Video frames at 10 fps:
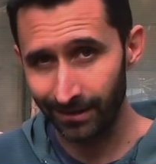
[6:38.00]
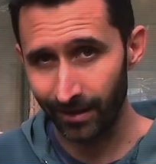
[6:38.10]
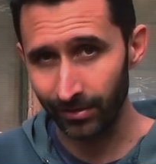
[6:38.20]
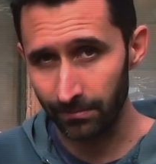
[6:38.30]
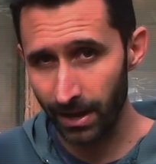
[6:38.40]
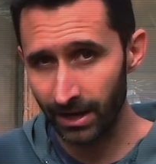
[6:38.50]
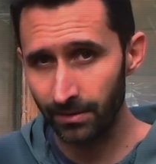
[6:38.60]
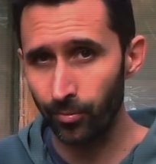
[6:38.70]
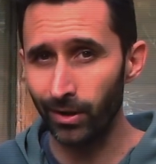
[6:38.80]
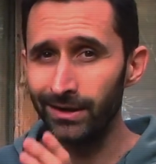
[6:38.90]
I've got a
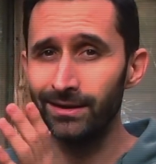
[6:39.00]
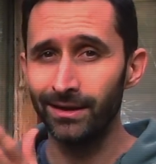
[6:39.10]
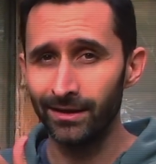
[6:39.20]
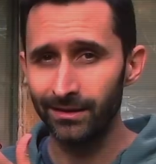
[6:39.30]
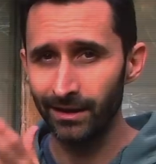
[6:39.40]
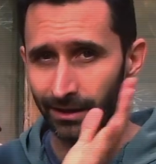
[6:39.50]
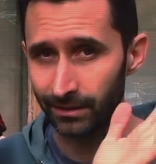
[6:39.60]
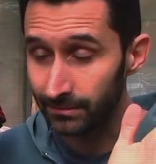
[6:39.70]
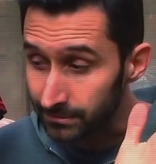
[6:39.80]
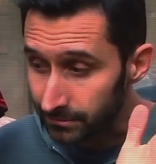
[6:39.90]
backup one,
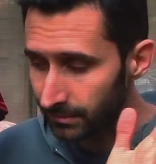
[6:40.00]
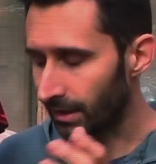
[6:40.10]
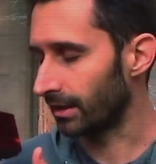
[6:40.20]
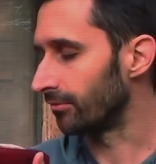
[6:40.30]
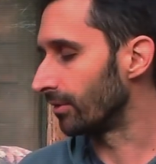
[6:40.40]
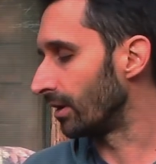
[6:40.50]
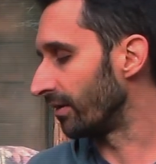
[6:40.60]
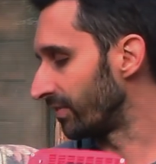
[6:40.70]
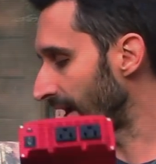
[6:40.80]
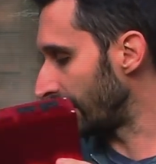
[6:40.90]
I can run
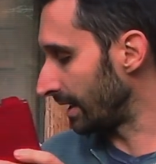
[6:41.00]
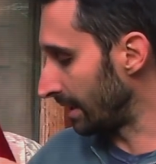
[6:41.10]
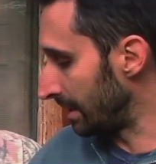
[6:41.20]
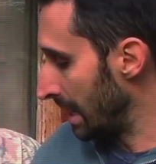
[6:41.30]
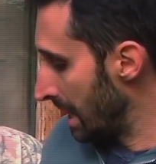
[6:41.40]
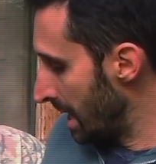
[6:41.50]
off that. And